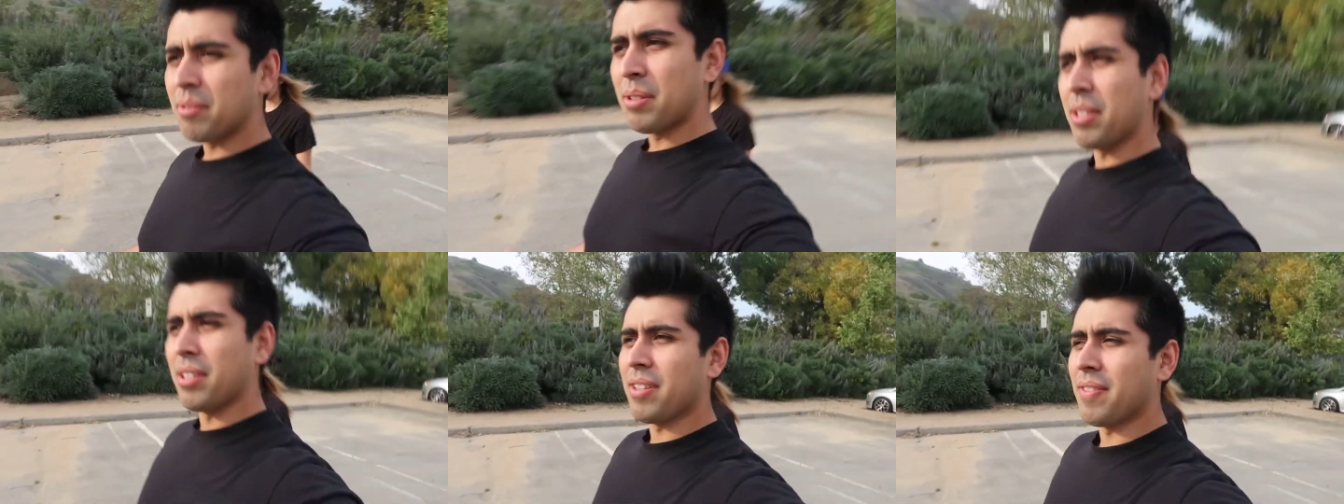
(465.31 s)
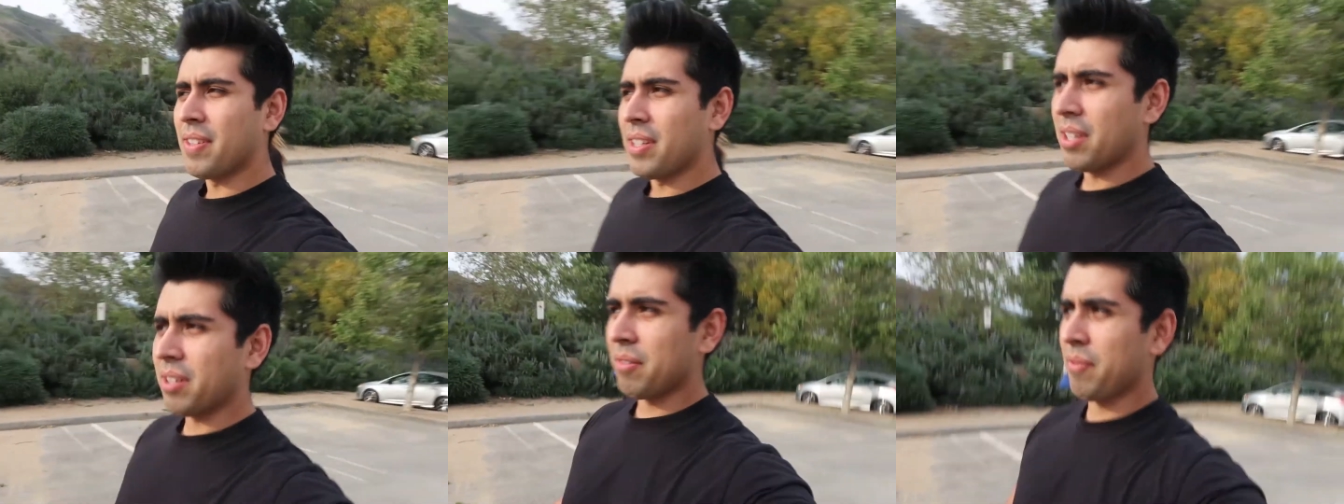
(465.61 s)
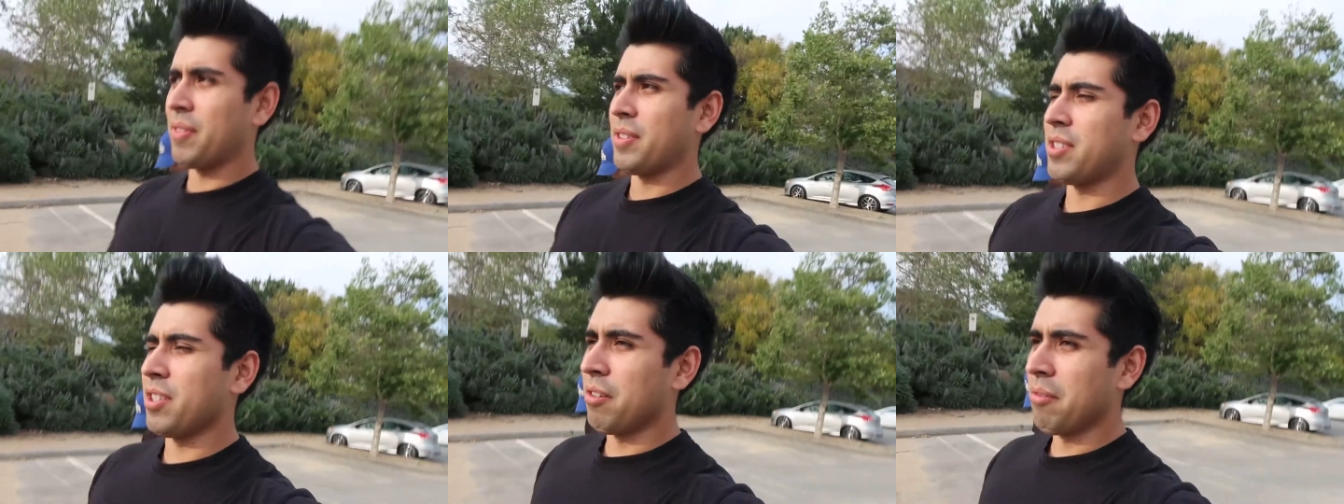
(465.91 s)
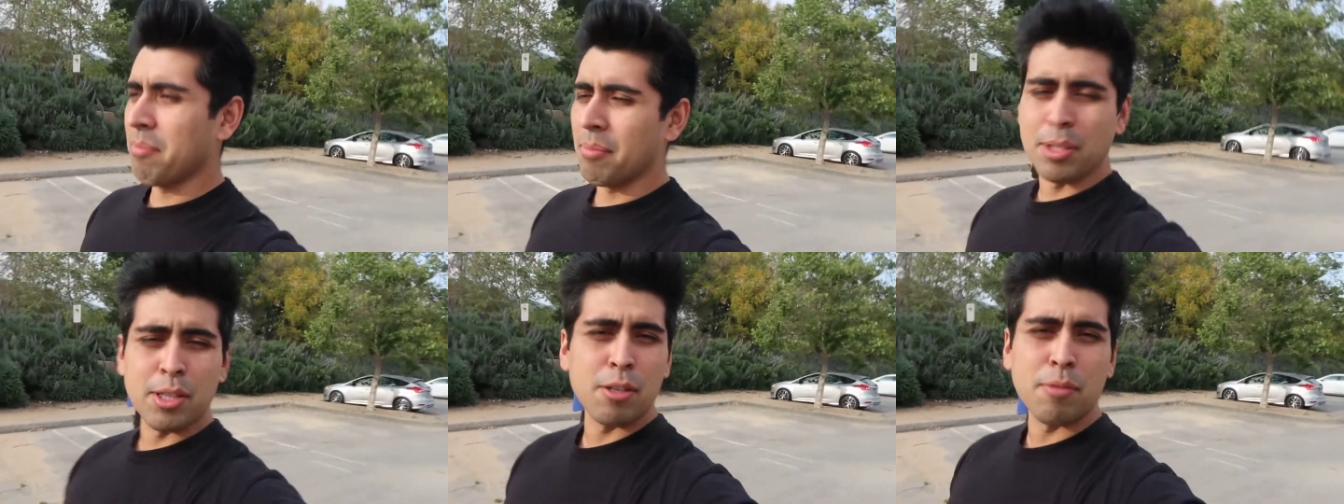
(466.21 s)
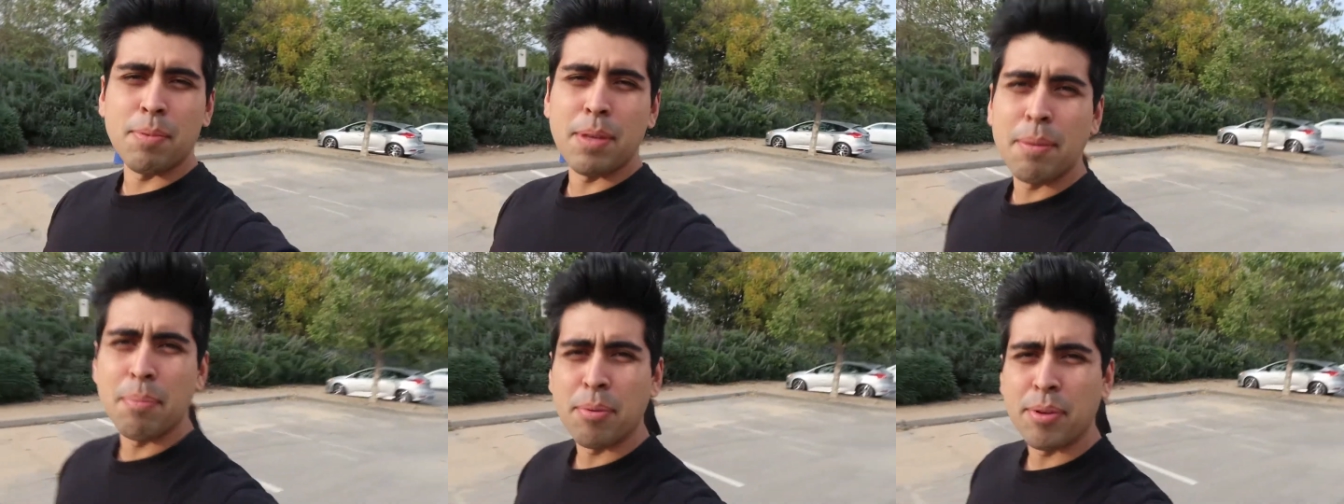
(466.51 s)
We don't even know if it's open, but there
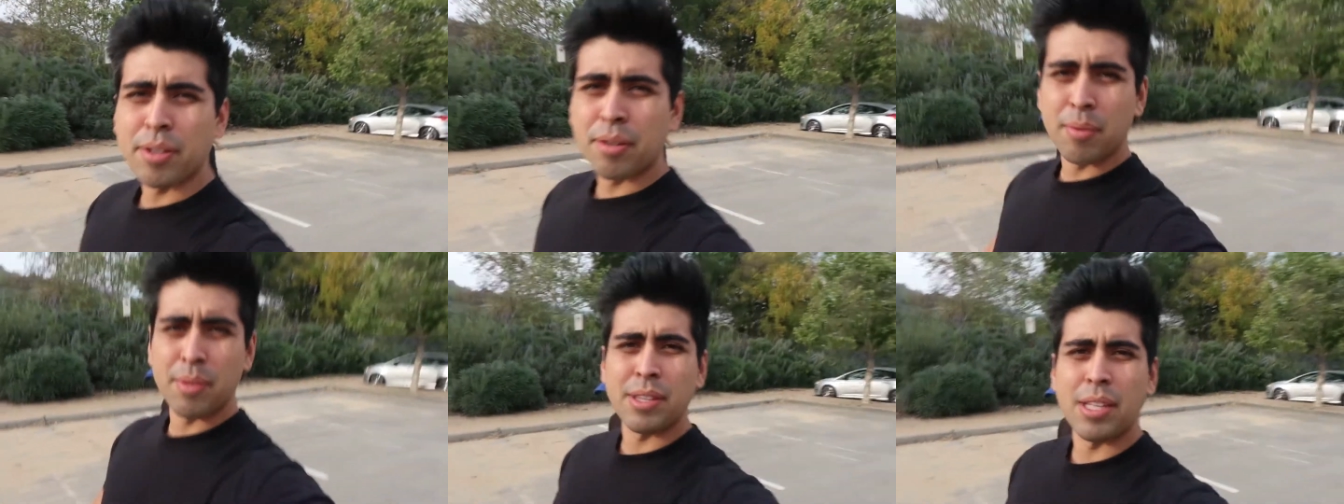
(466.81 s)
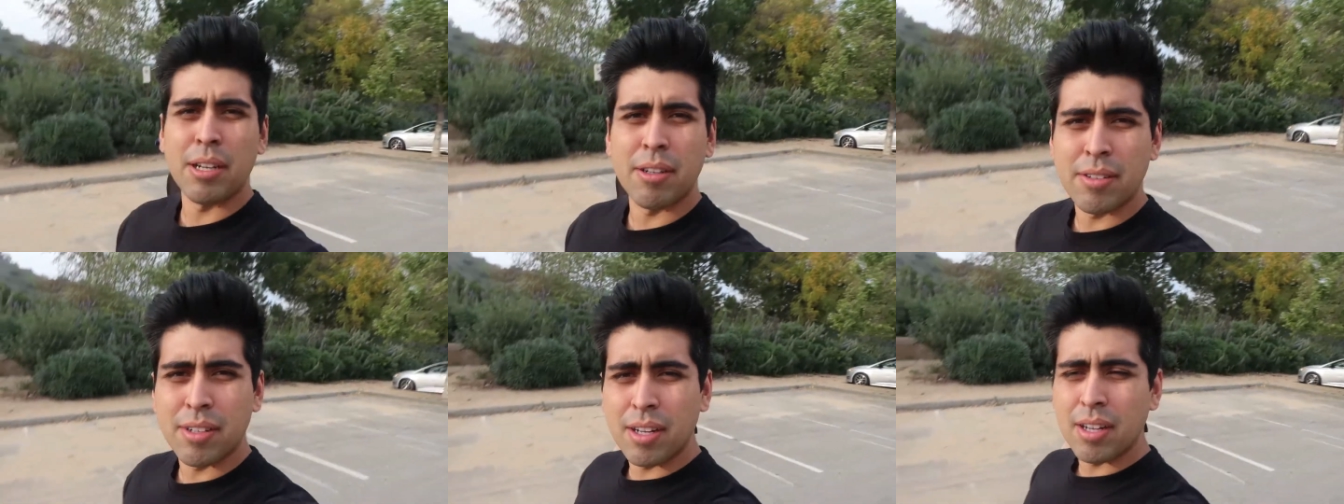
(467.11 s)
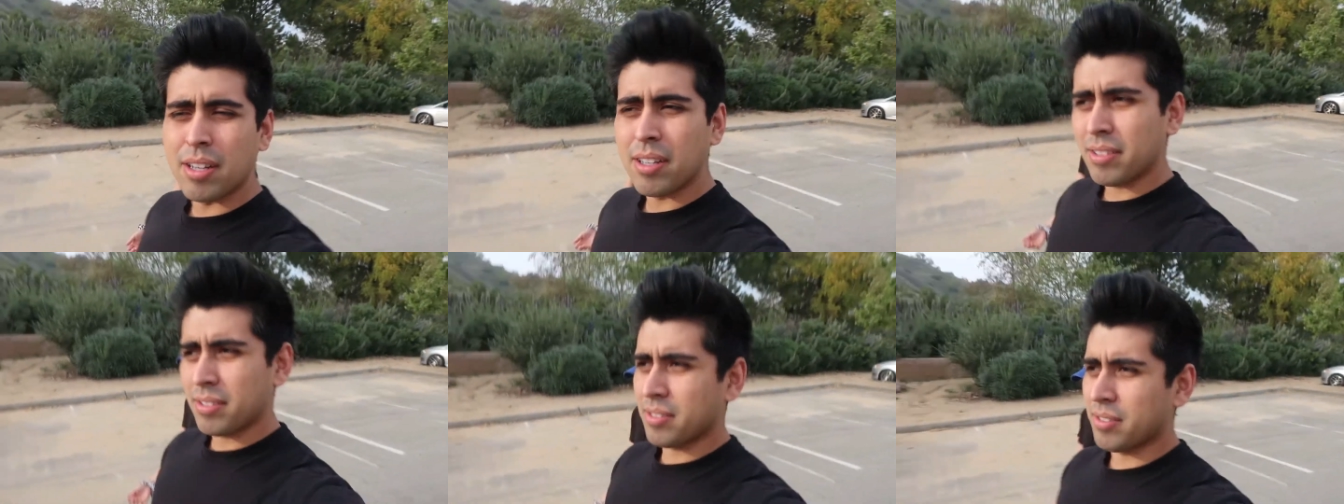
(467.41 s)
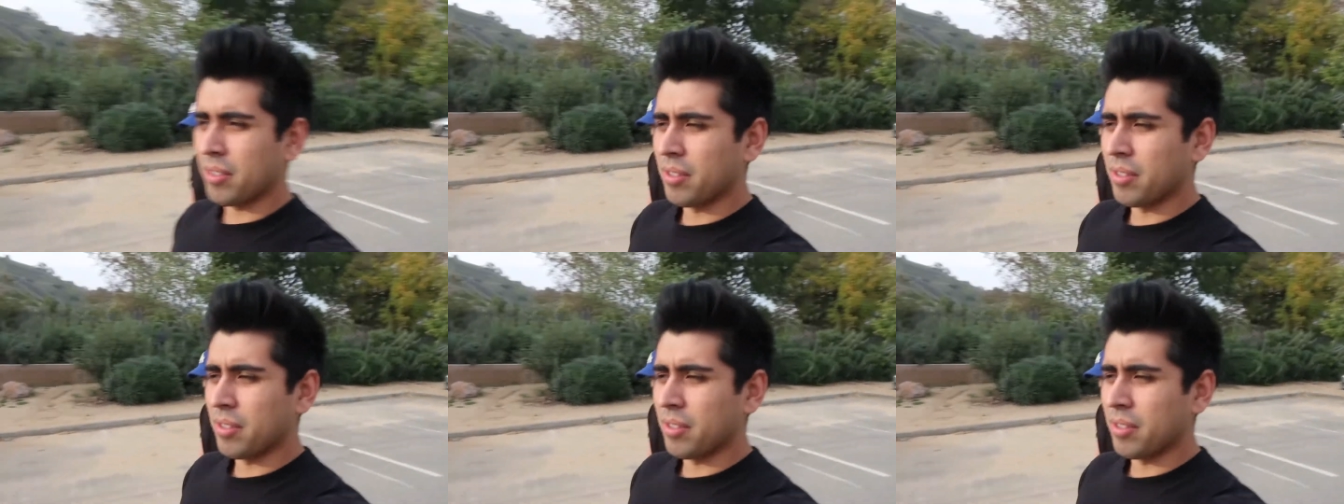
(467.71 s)
are people here with their dogs,